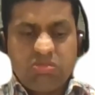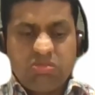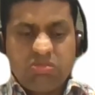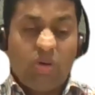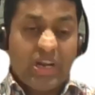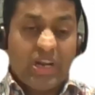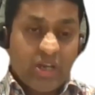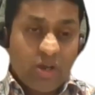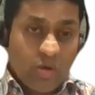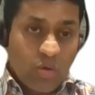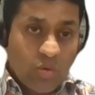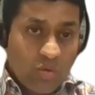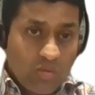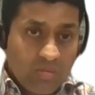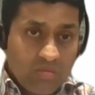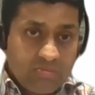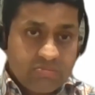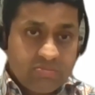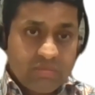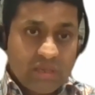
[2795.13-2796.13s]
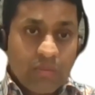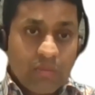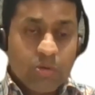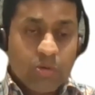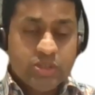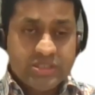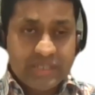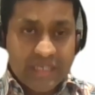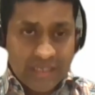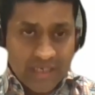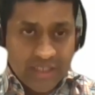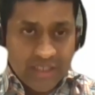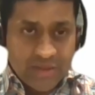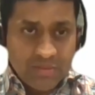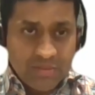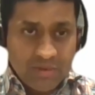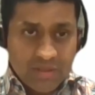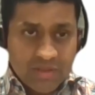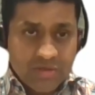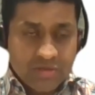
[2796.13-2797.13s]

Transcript: quite low, almost negligible.